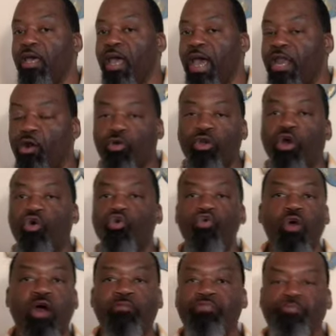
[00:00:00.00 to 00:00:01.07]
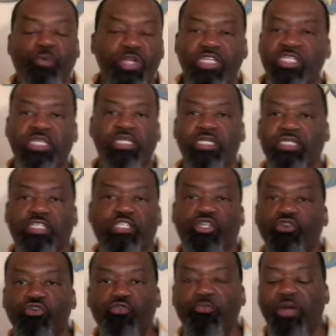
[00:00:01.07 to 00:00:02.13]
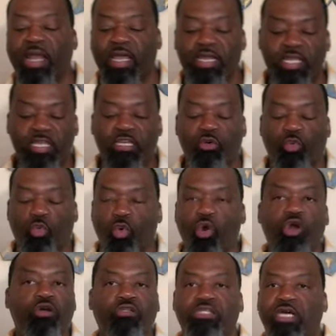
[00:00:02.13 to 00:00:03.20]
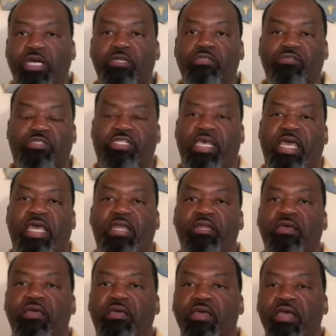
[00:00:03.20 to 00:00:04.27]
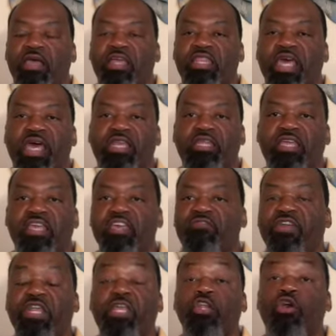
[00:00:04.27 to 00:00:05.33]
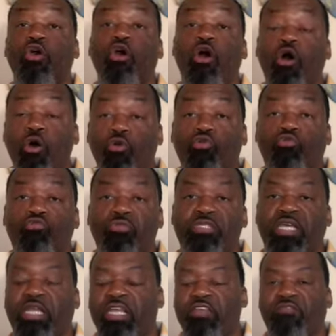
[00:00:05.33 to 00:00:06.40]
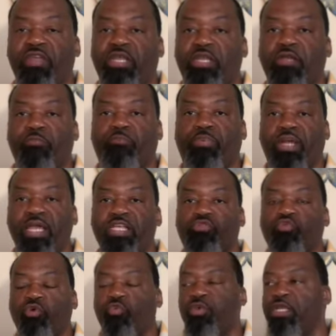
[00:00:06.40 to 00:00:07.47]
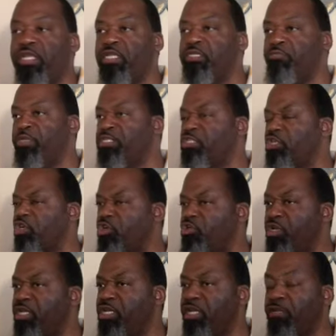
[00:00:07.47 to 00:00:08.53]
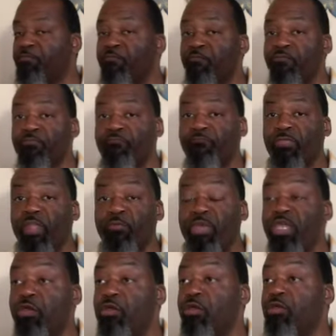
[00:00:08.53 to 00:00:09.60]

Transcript: I don't know who I'm preaching this to, but I need the world to understand that even in your homes and even in a place where we need to be secluded and be